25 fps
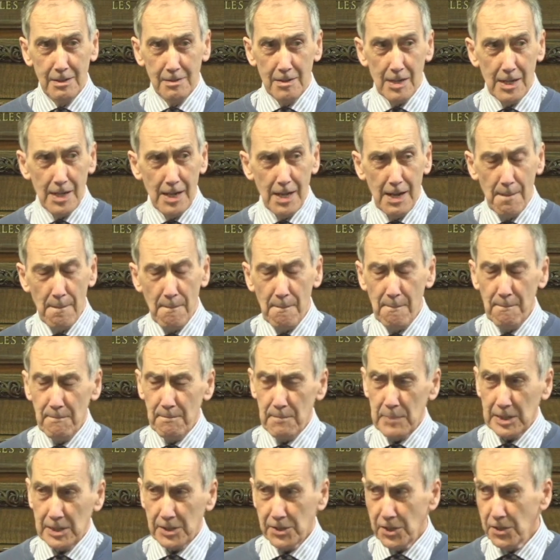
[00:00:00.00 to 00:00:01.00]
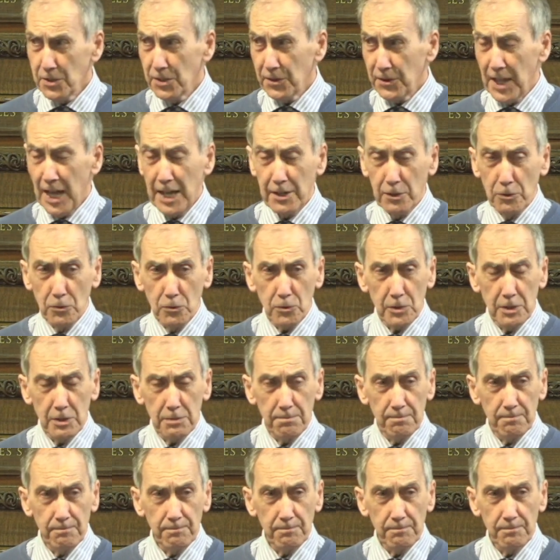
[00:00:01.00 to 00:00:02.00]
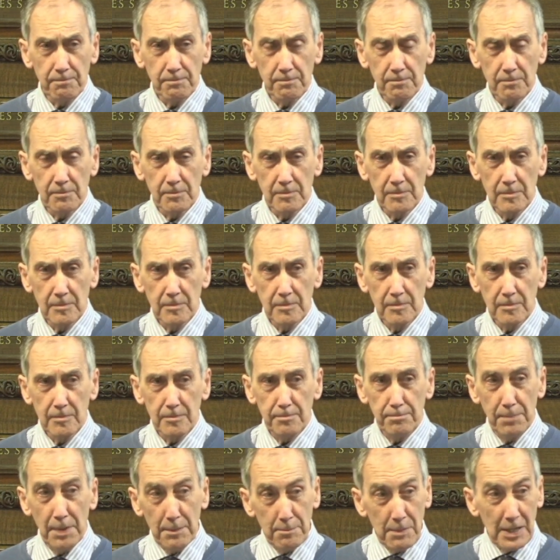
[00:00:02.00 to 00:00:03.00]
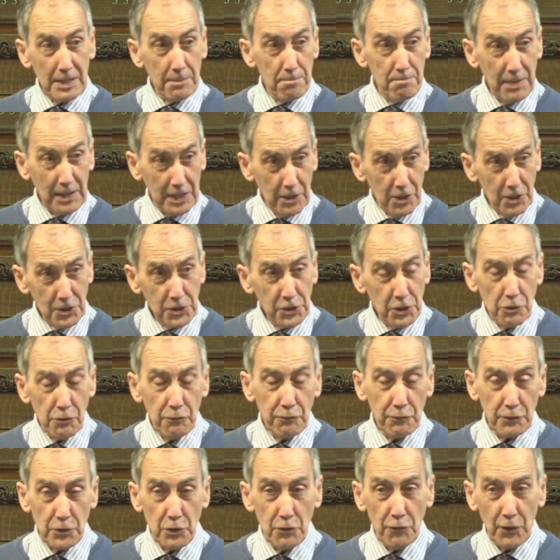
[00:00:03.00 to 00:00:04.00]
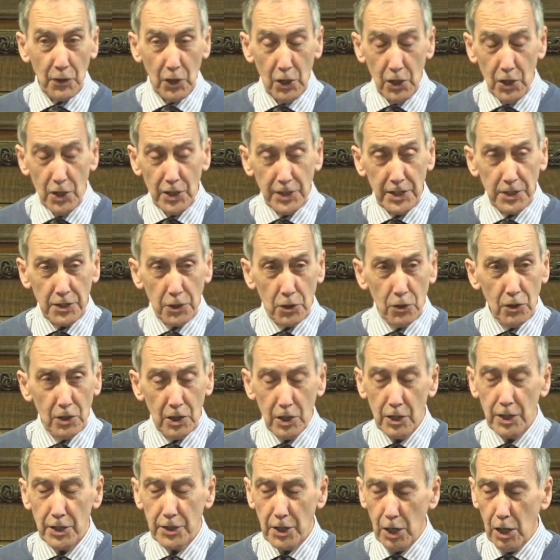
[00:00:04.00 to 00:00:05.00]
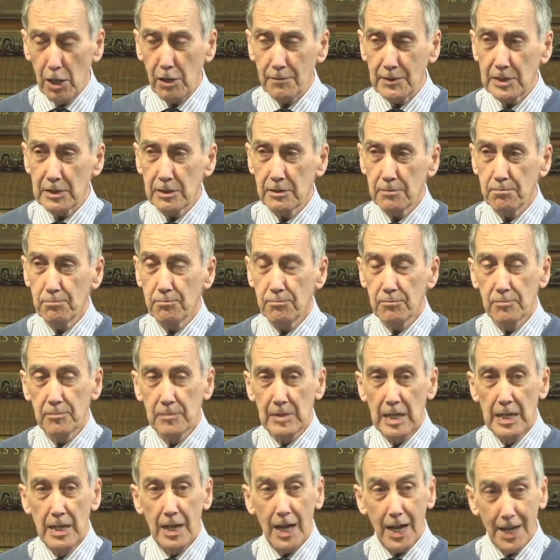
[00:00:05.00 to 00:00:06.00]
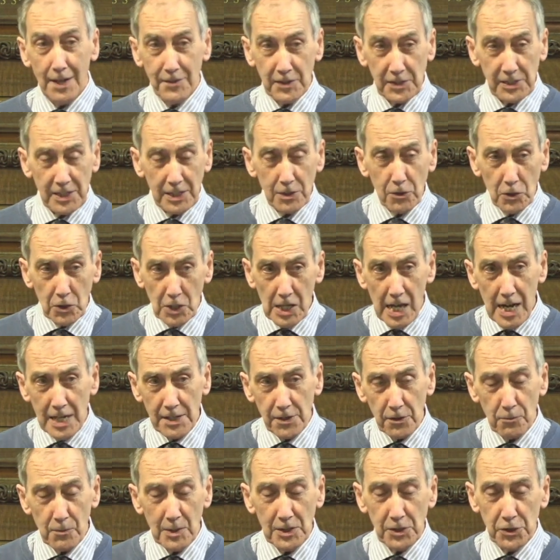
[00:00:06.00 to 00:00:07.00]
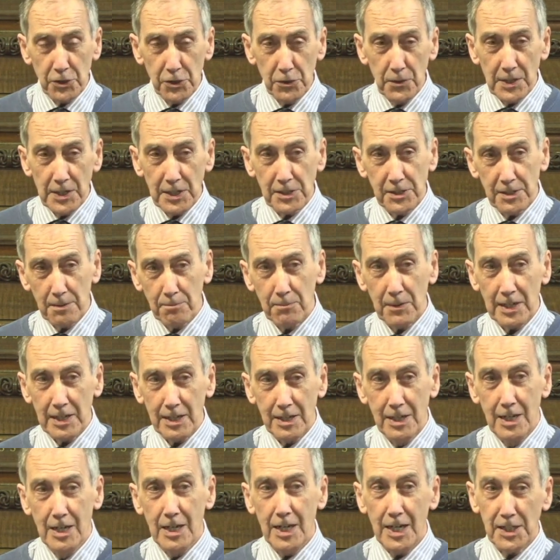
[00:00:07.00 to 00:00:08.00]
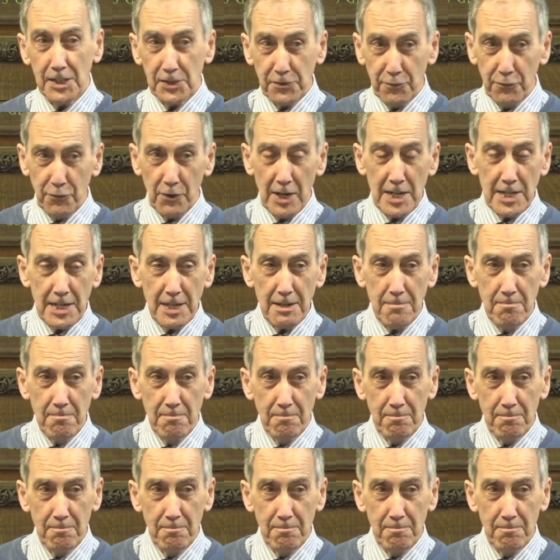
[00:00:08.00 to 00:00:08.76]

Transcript: um, because you're not that old, but be, because you've, you've heard it or heard of it. And the single line that runs through it is simply, it's Friday,